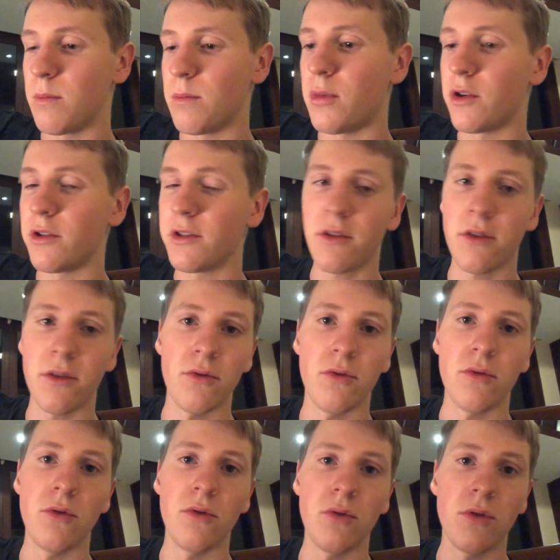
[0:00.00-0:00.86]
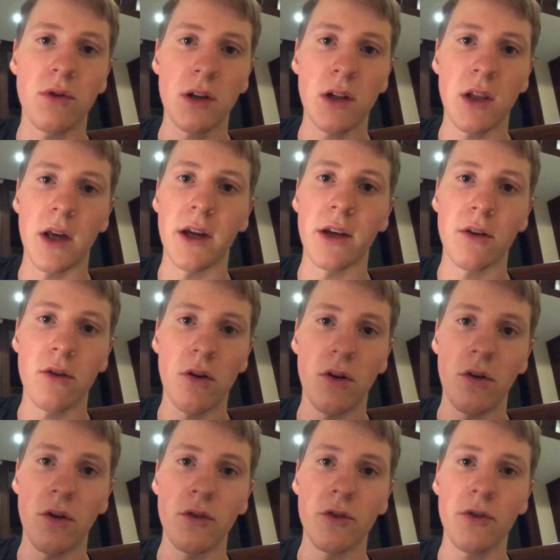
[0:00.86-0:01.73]
burst through client
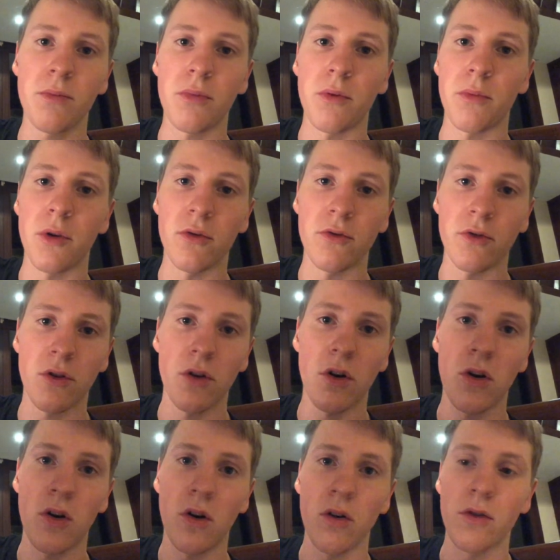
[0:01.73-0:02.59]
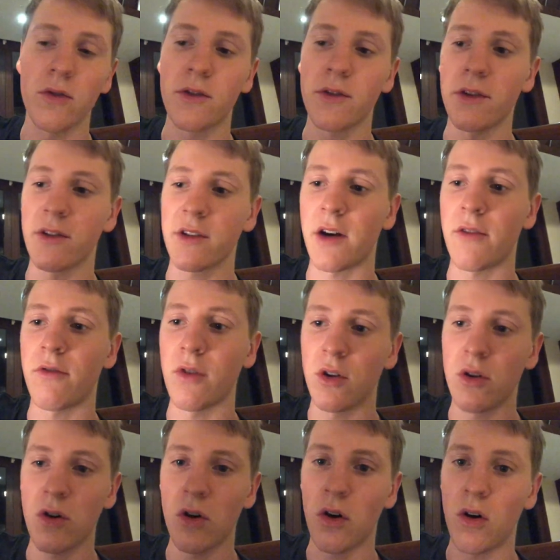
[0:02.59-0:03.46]
calls, proposal calls,
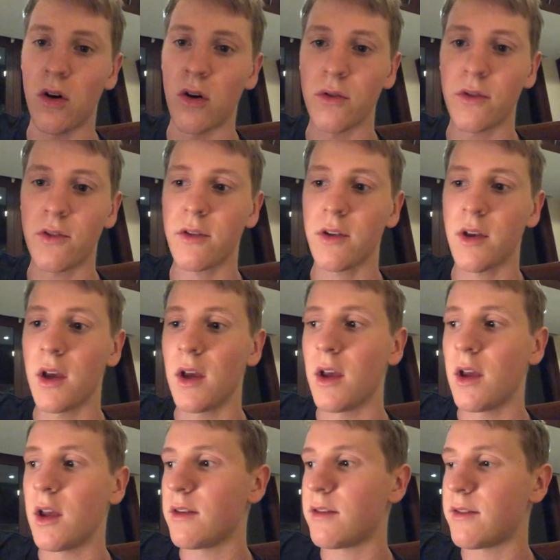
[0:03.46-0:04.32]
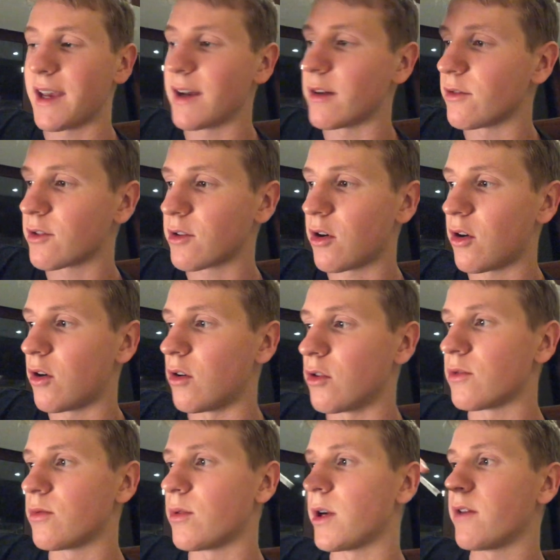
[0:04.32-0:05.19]
discovery calls, sales
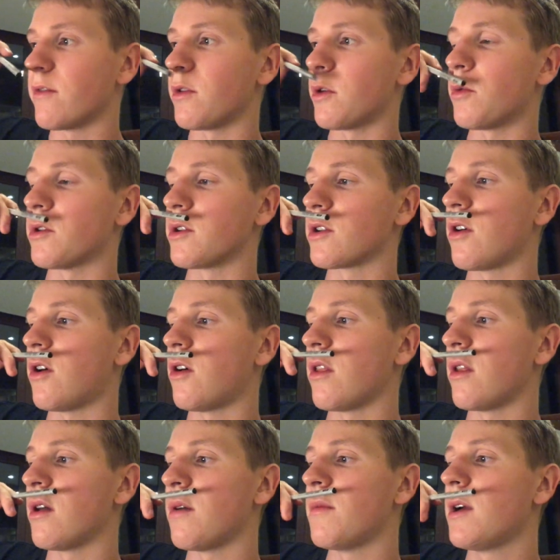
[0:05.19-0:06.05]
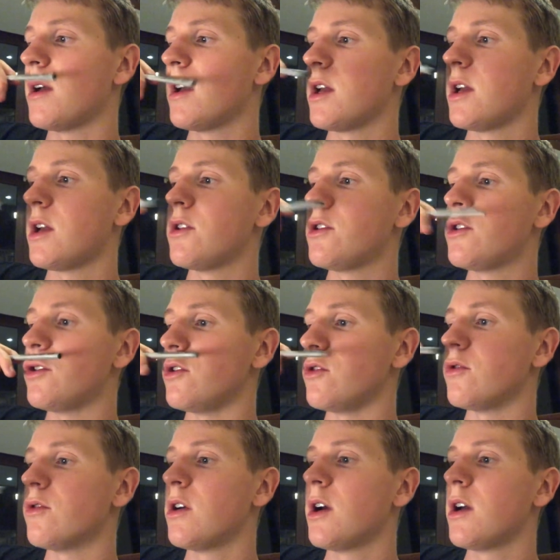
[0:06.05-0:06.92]
calls, whatever you want to call them,
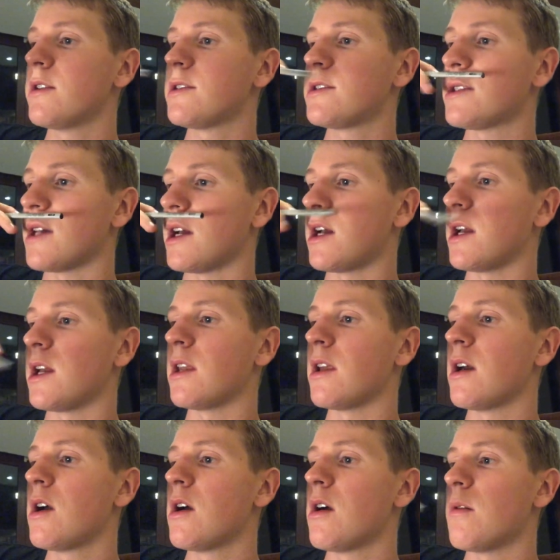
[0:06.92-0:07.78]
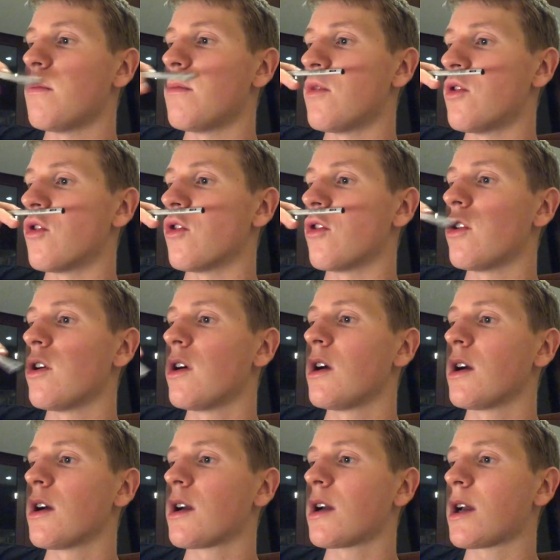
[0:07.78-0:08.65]
to sign more
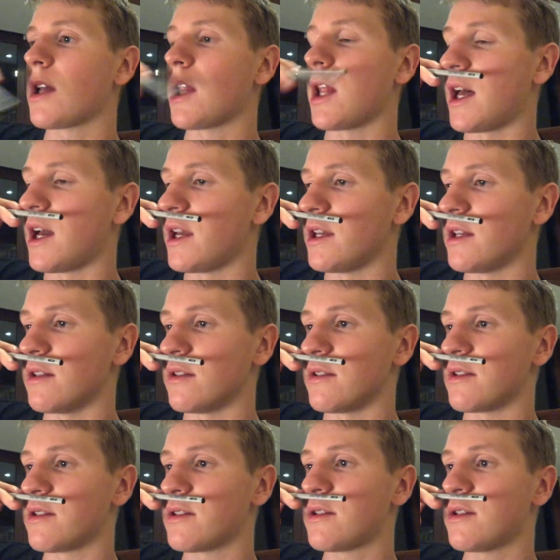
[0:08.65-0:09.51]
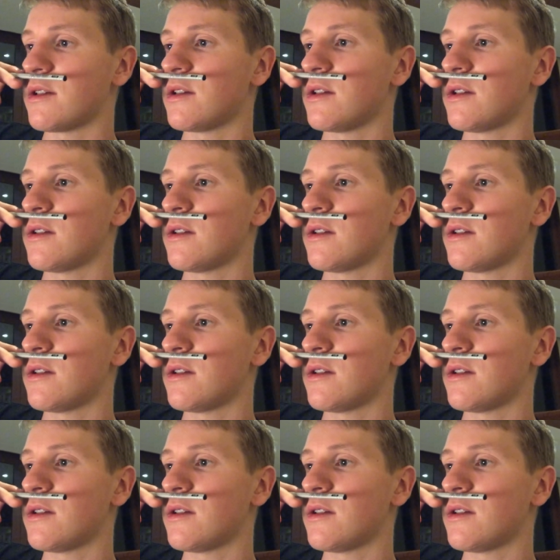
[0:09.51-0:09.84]
clients.